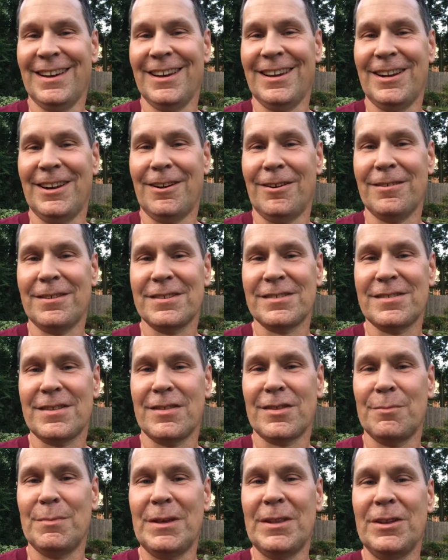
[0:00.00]
You know, it doesn't
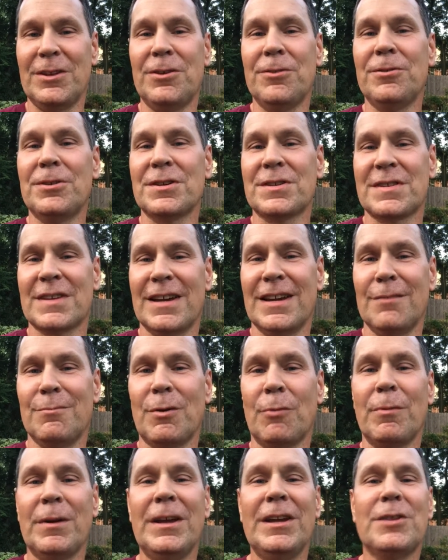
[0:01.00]
have to be the hugest thing,
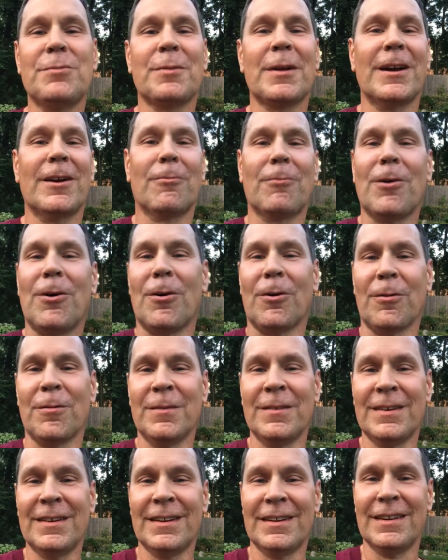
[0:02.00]
but we each play a role.
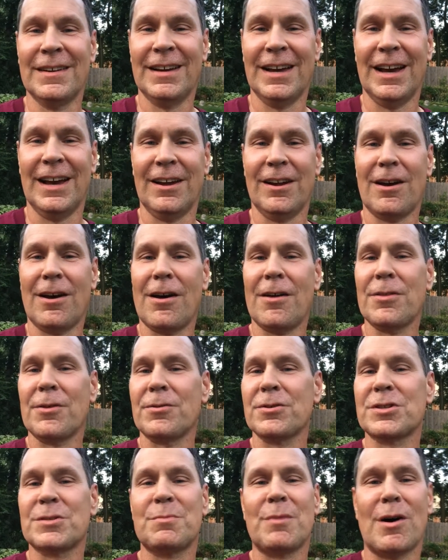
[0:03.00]
And all
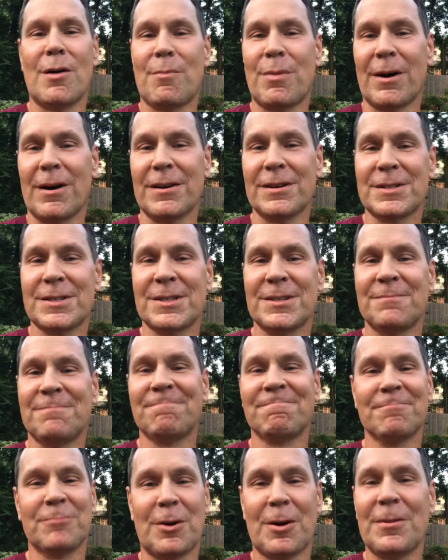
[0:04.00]
those small parts,
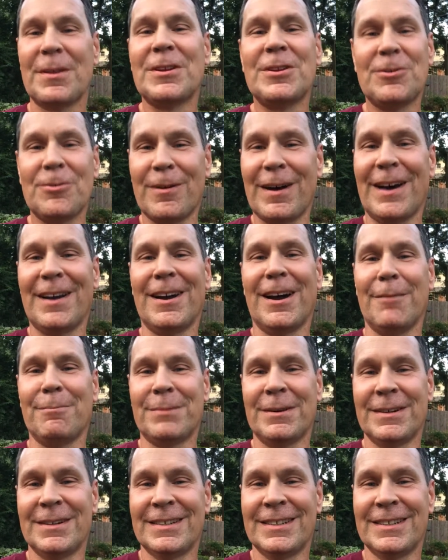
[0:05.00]
well, they do add up.